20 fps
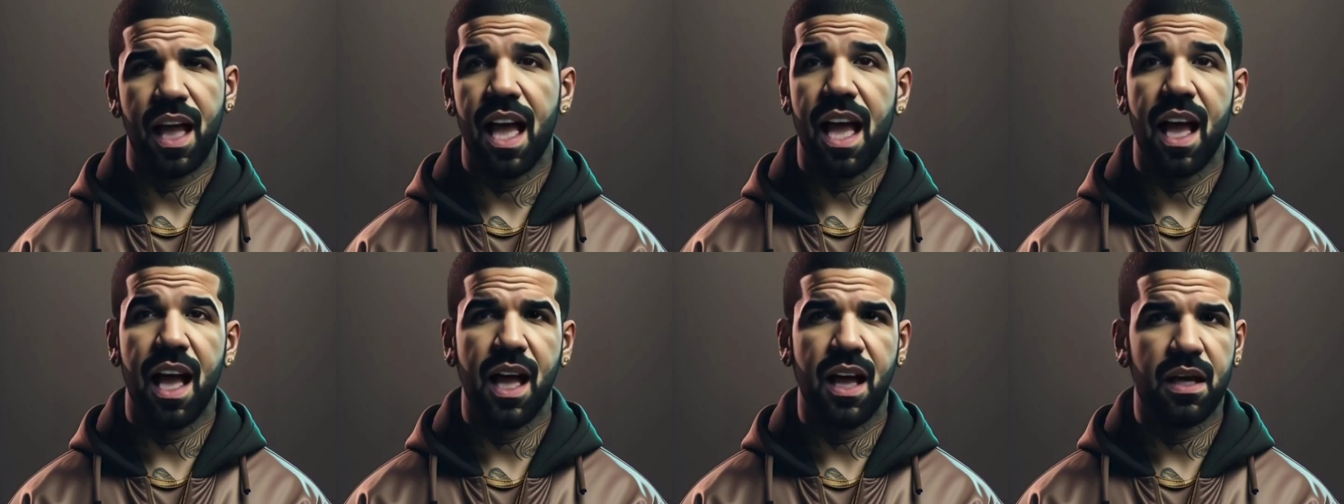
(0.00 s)

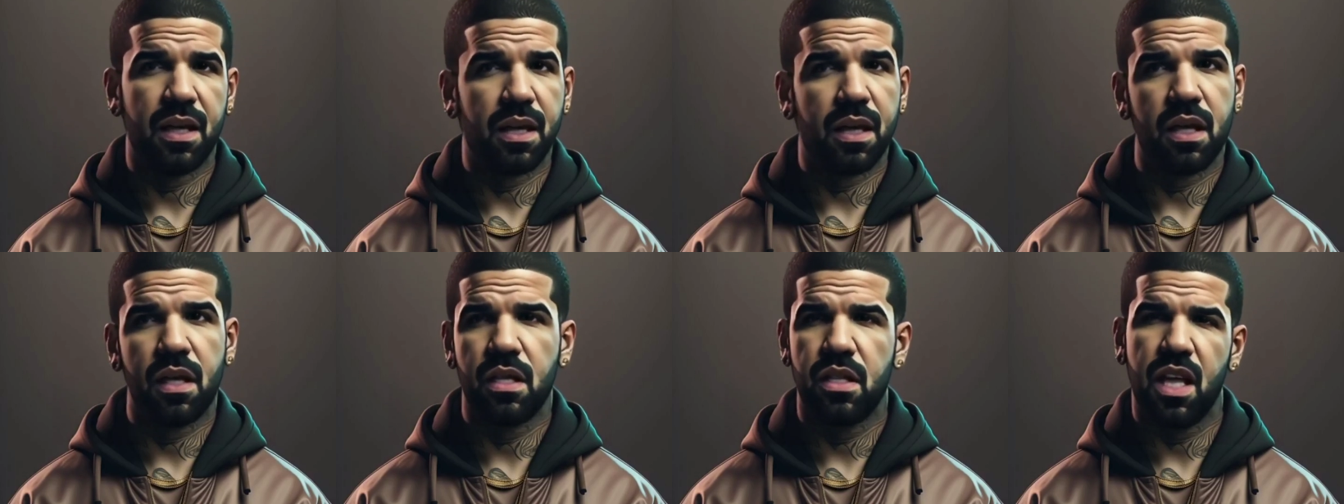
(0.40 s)

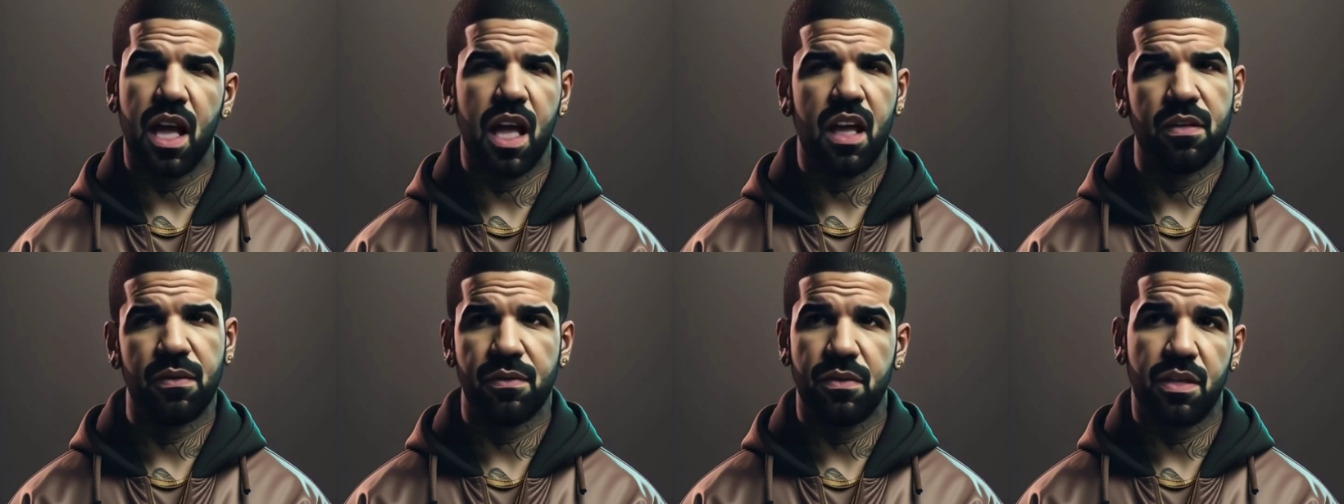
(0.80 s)
However,
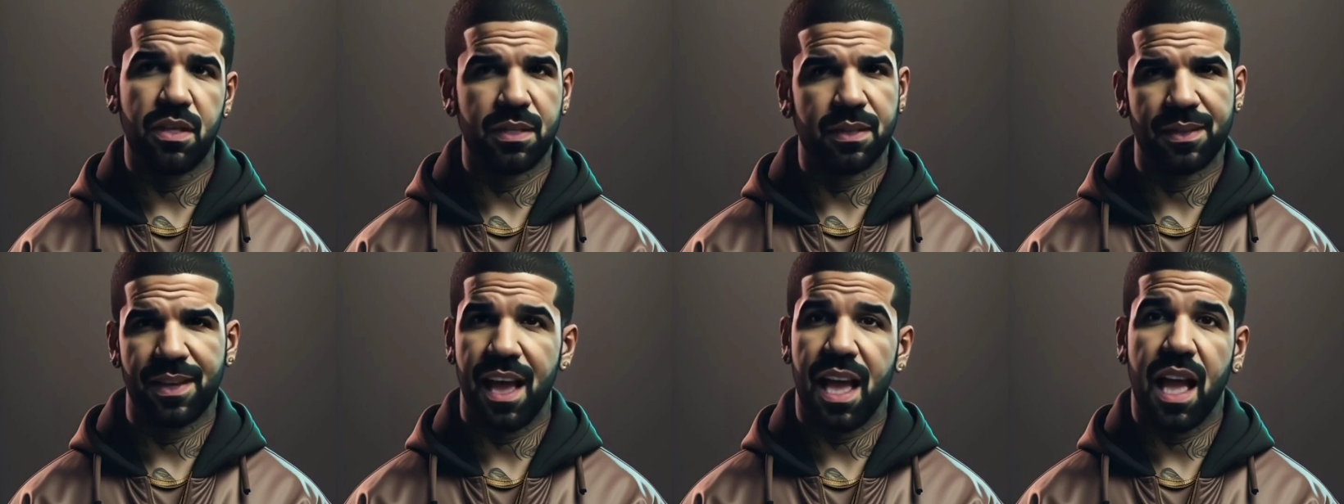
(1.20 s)
he
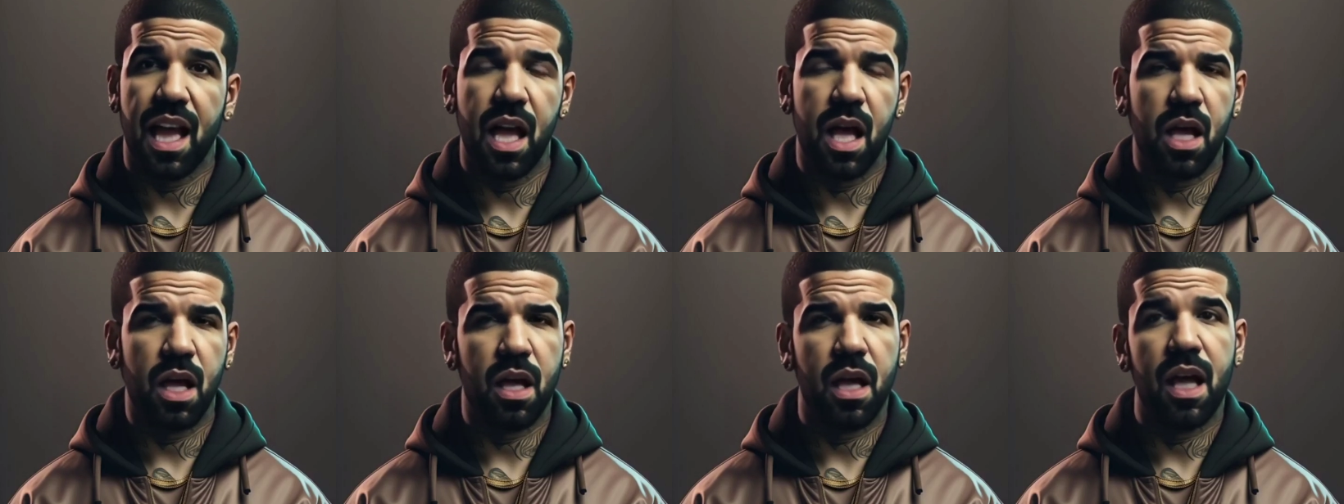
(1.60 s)
gained
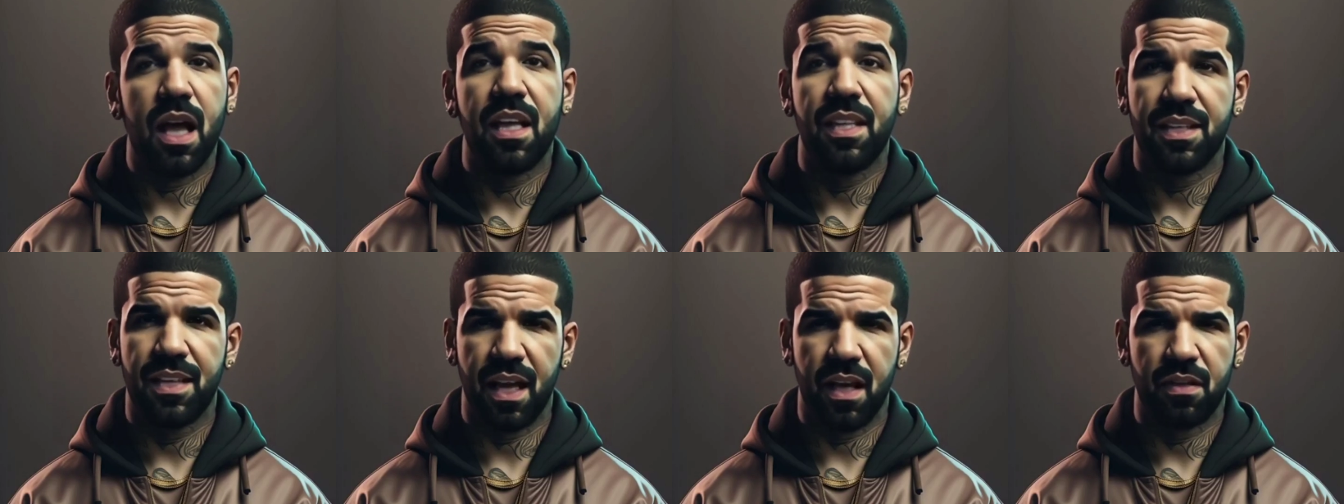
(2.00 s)
widespread
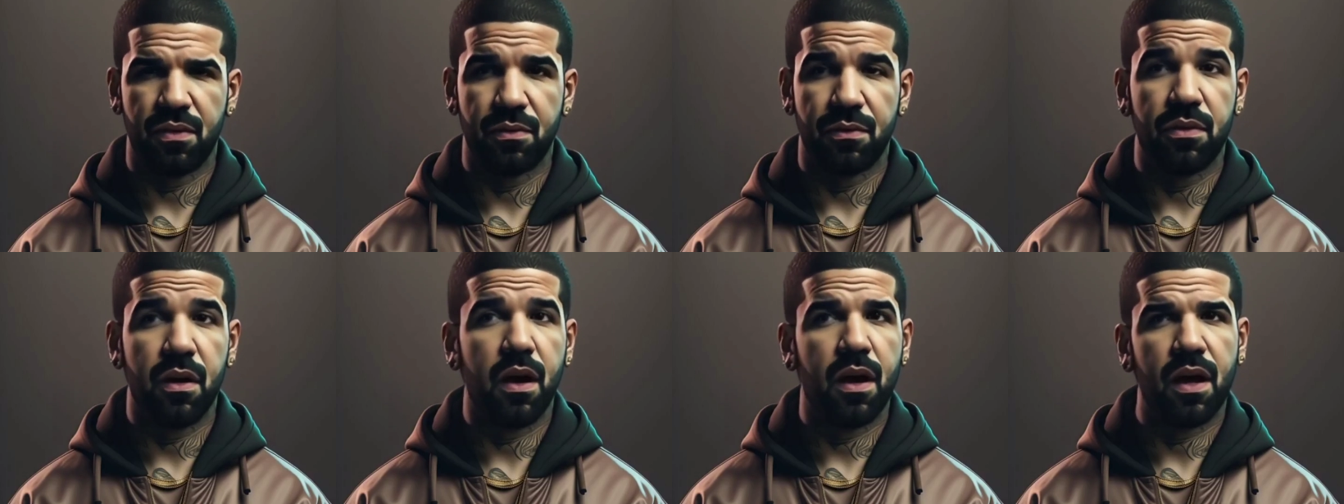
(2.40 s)

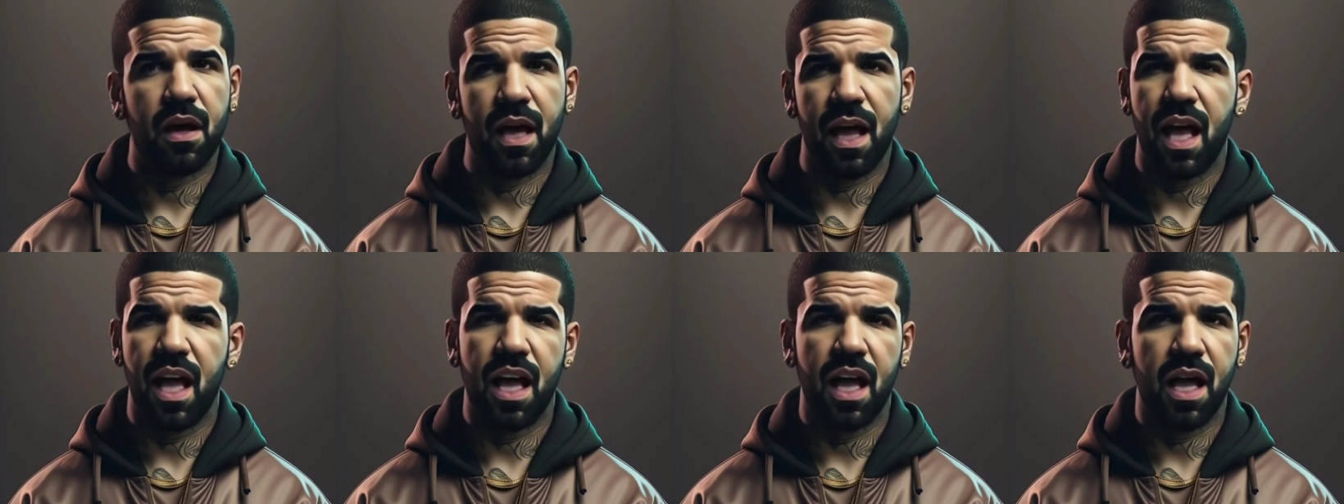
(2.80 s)
recognition in the
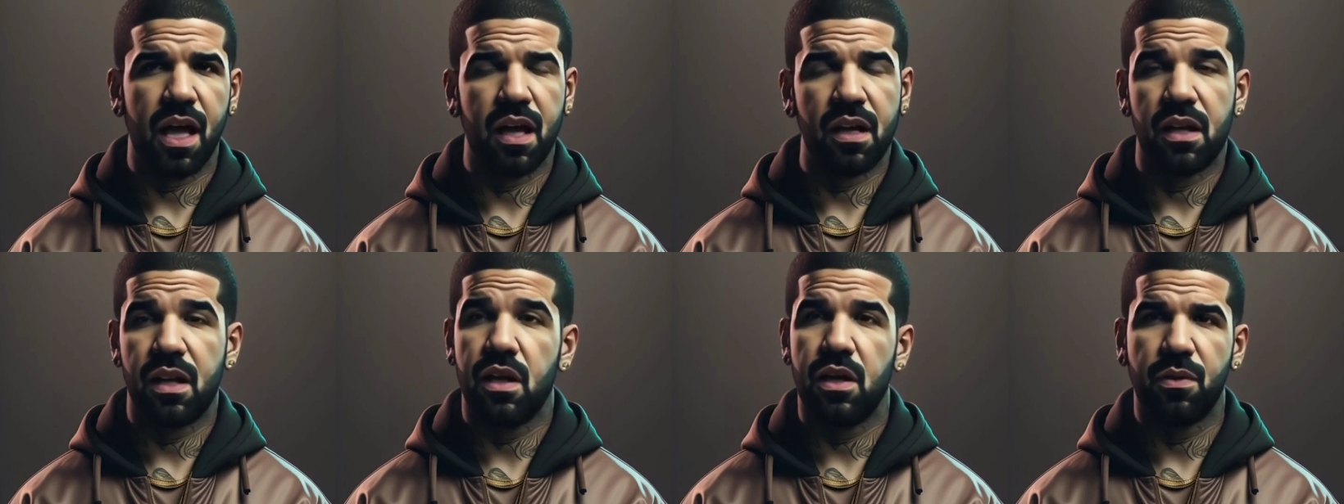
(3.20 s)
music
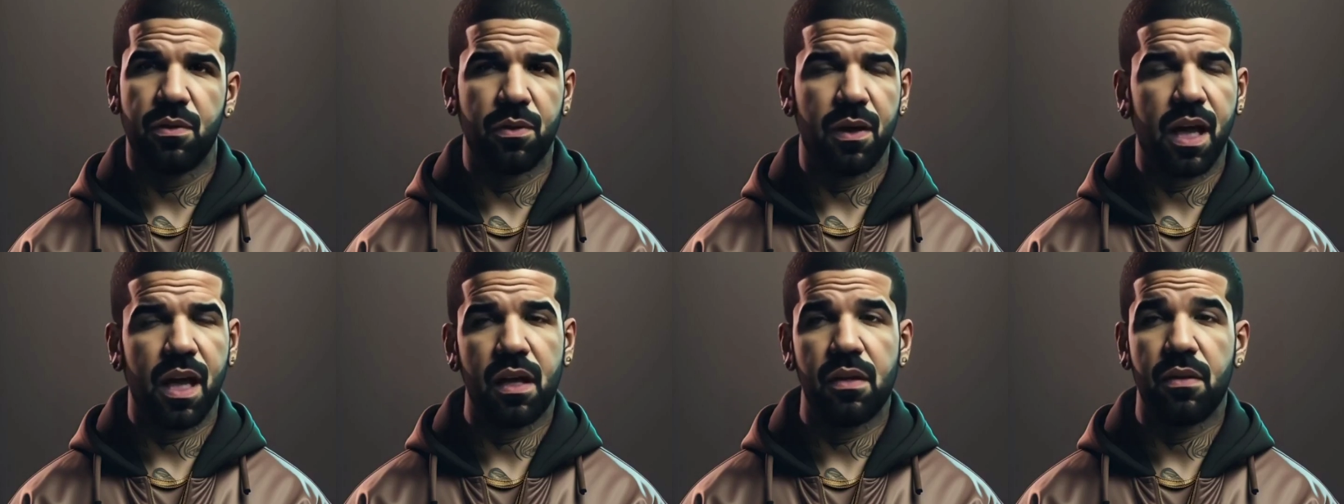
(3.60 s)
industry.